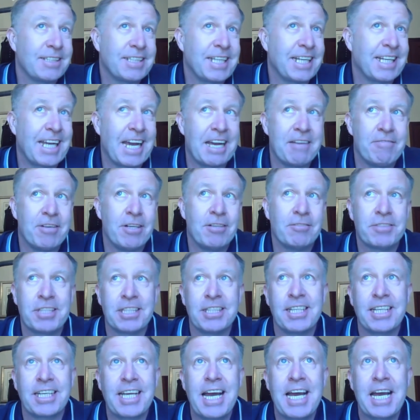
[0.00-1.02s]
I didn't get involved
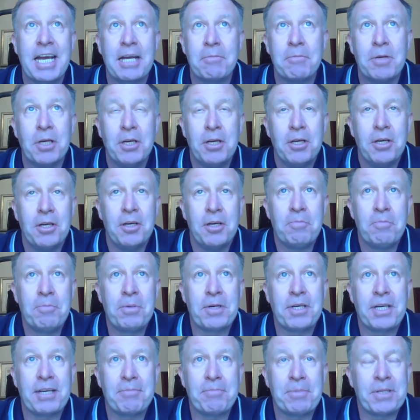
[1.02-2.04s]
in the game,
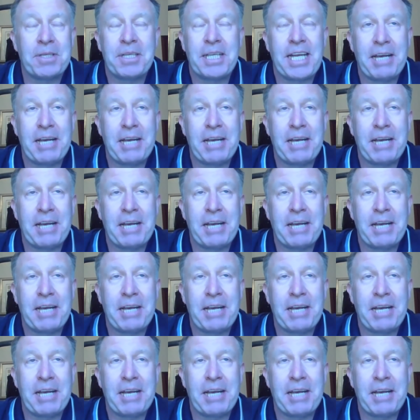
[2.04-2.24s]
but